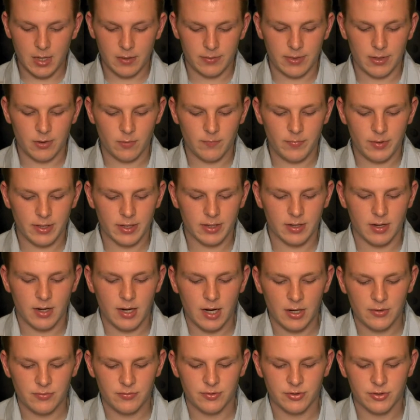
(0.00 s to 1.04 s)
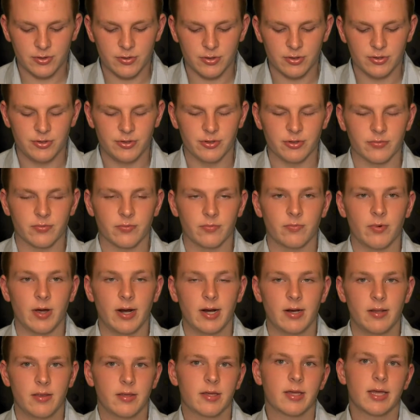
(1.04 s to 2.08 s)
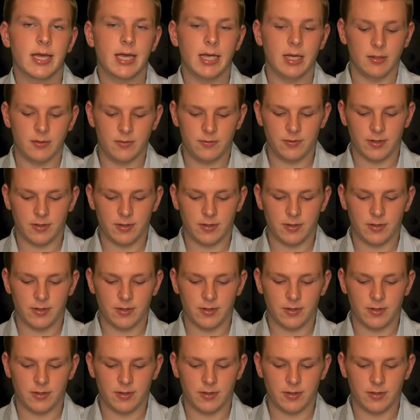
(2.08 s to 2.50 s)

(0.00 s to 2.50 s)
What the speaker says: That would be like a hostage negotiator right out of the gate